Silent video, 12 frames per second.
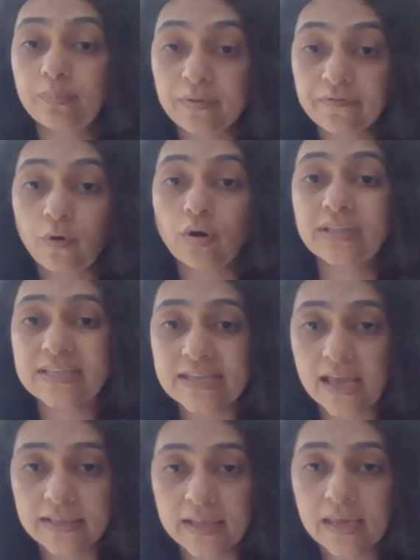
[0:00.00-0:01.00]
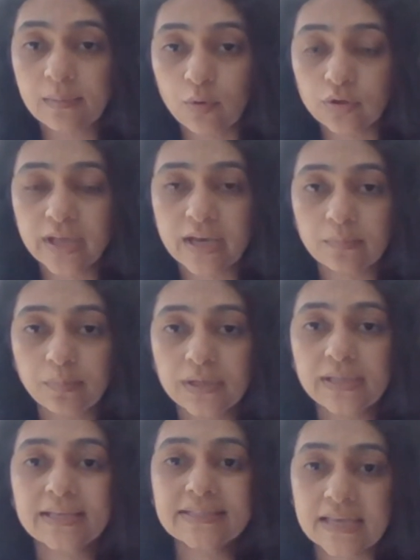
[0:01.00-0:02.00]
before they start their
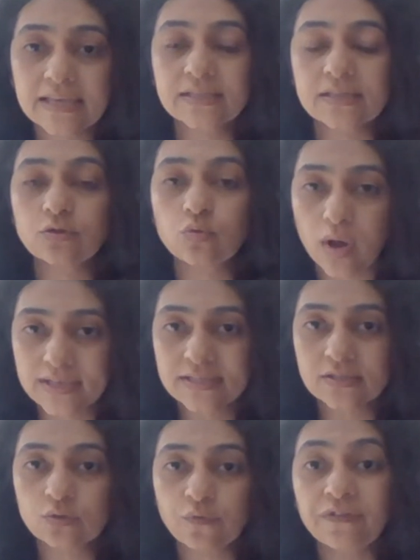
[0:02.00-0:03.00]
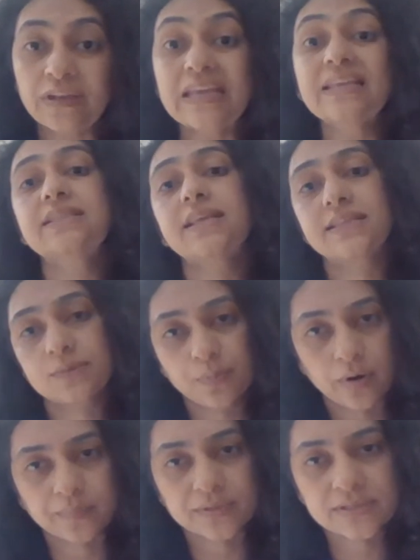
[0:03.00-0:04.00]
chemotherapy, they're sent to us to freeze their
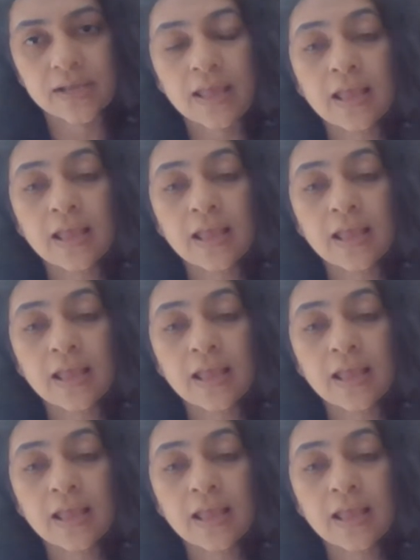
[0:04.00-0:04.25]
sperms.